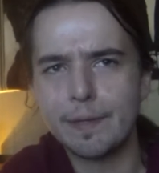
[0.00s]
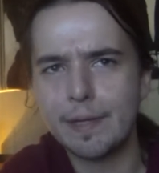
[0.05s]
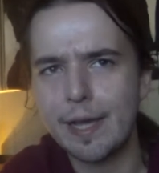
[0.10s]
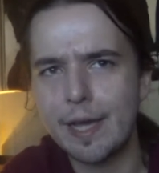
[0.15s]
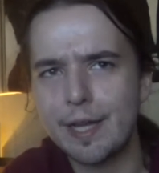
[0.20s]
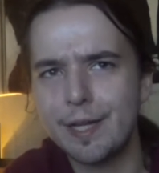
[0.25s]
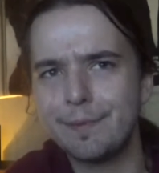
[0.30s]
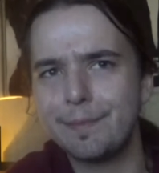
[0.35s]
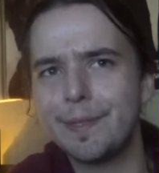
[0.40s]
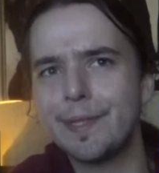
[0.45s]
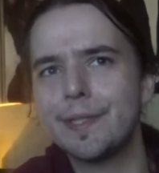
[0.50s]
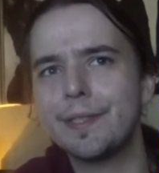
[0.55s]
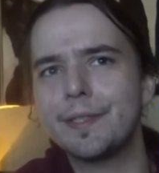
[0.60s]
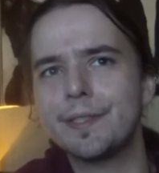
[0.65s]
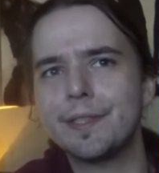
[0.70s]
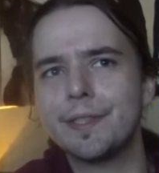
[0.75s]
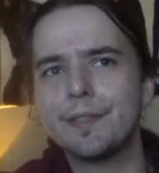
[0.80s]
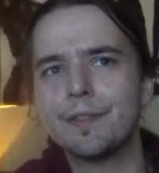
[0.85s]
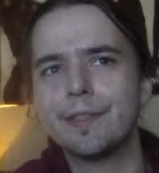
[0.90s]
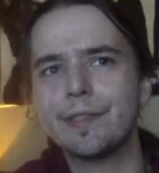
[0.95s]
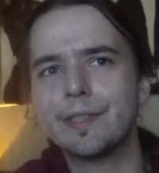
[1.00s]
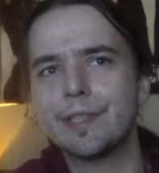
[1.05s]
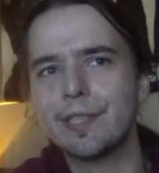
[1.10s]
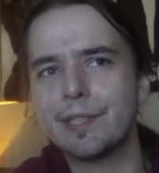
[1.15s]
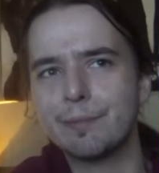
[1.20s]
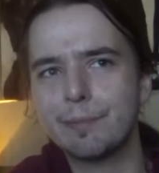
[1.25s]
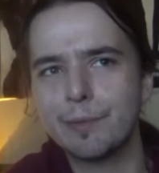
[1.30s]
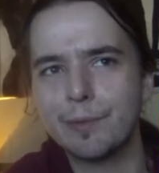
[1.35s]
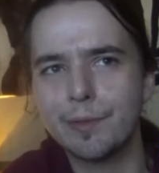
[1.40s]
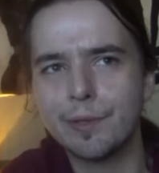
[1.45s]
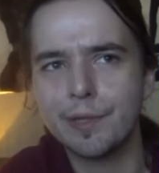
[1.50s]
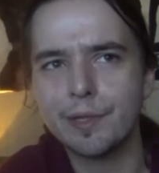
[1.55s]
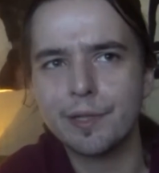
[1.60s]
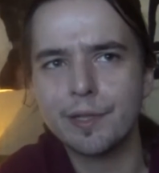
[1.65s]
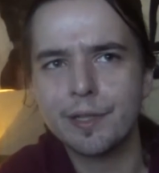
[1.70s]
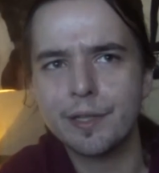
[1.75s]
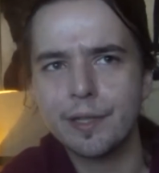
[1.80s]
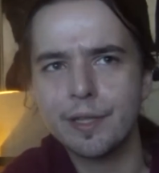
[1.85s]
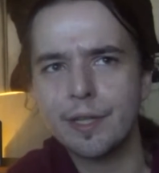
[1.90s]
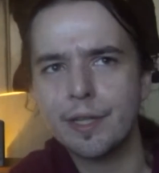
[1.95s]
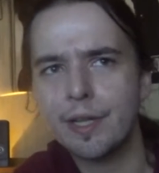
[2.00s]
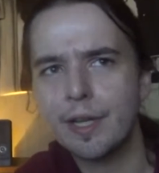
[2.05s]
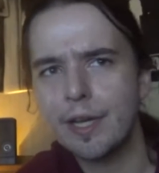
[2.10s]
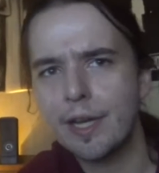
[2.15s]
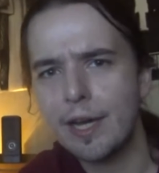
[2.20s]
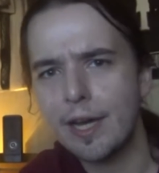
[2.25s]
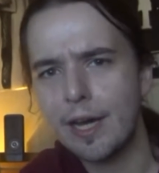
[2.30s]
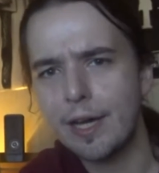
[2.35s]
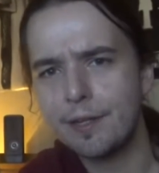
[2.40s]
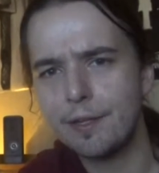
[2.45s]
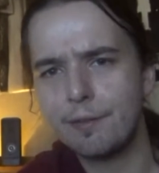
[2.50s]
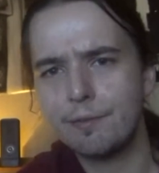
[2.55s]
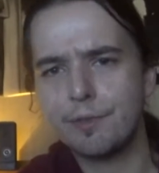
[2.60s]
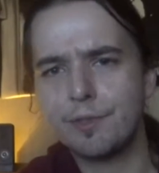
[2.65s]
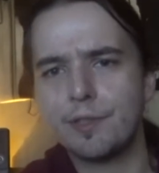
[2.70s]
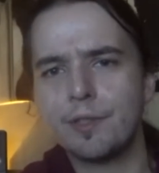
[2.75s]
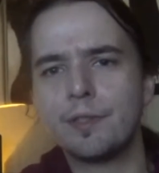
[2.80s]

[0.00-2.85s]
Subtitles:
animated series anymore. I know